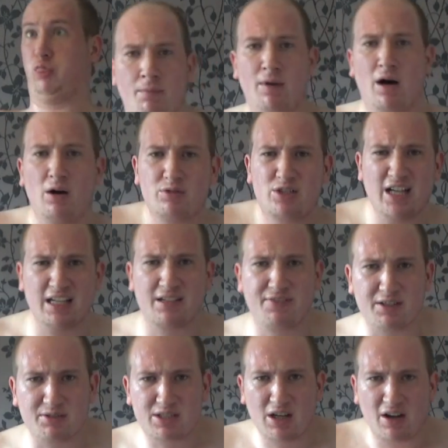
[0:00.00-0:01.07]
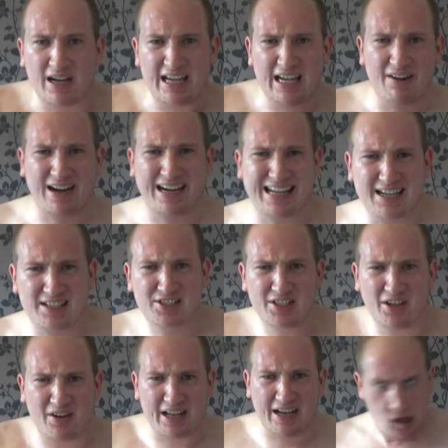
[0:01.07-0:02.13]
my whole chest feels tight here, ain't that a
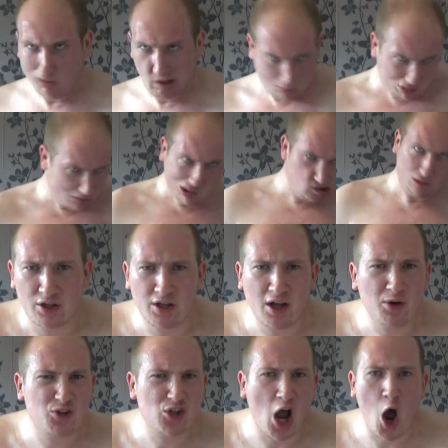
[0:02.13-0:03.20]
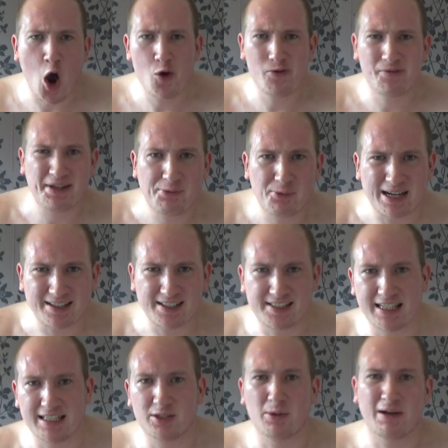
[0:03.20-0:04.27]
sign? You know Jehovah's
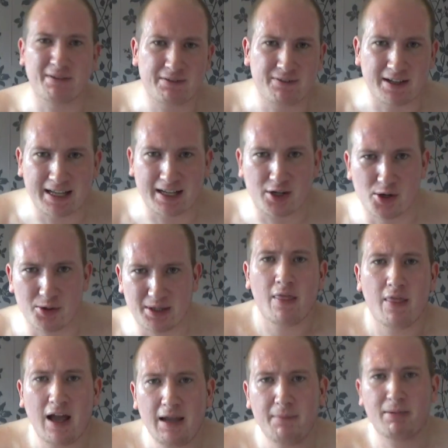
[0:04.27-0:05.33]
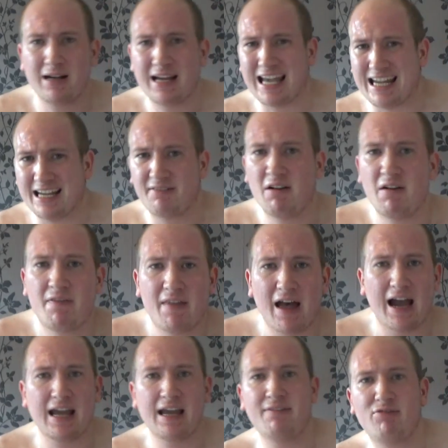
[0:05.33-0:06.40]
Witnesses or whatever the fuck they're called? They believe
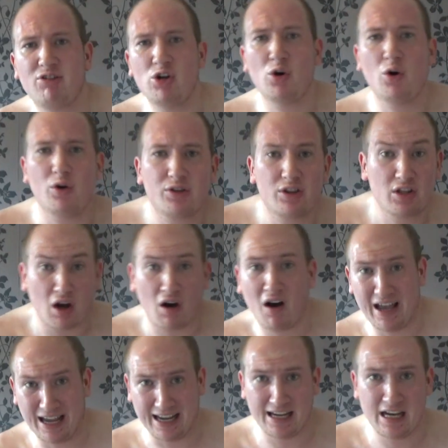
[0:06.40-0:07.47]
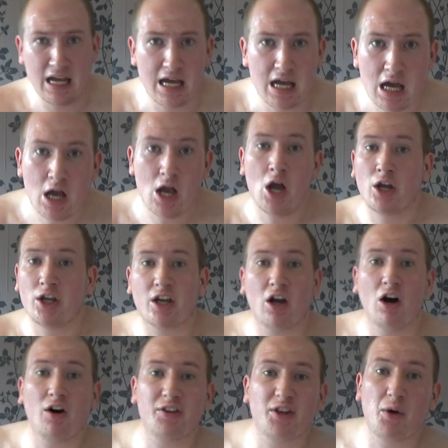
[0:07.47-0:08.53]
that if you're dying, you
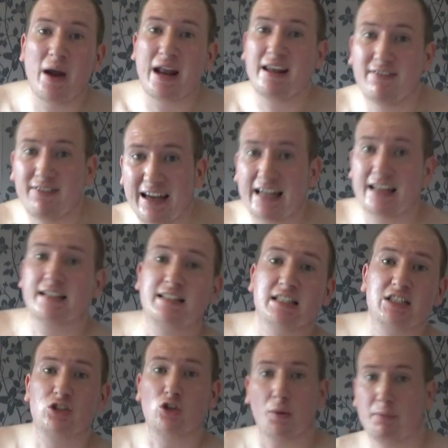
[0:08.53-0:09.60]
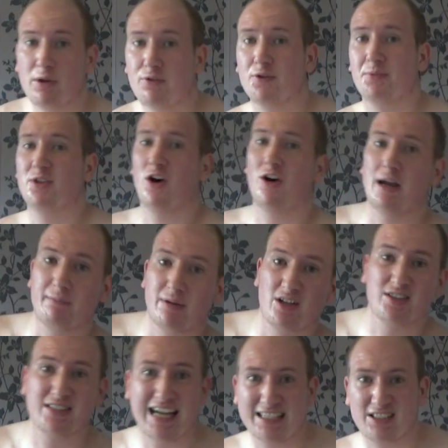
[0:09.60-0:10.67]
can't do anything to stop you from dying
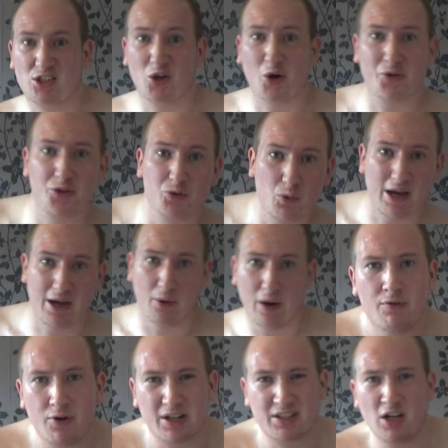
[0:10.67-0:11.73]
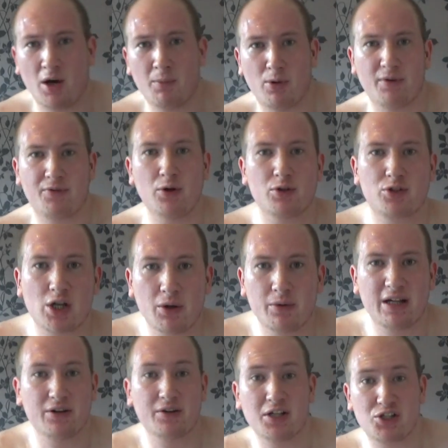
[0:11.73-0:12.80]
because that's God's will. For example, if you're
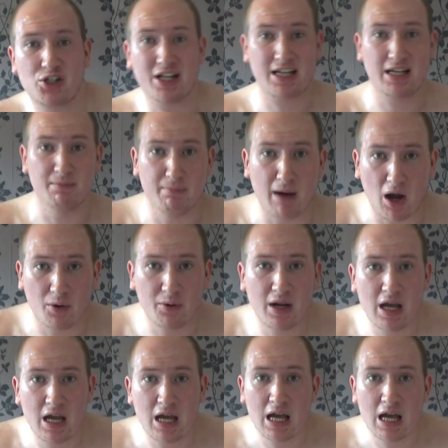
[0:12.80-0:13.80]
choking on a chicken bone,